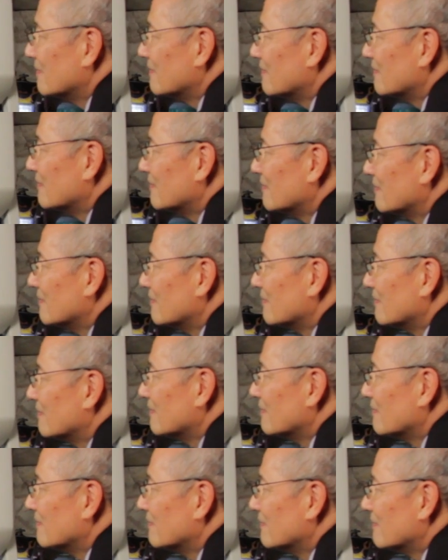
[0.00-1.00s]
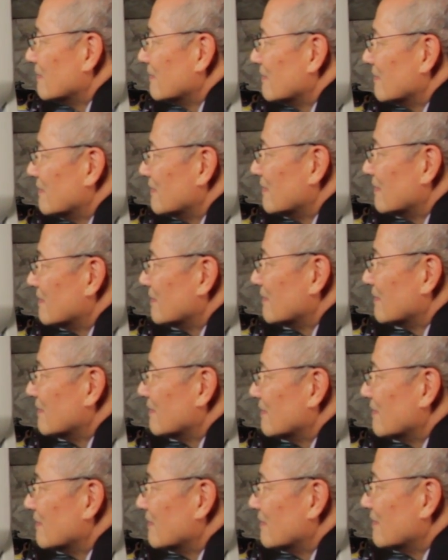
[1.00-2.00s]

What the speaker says: (not speaking)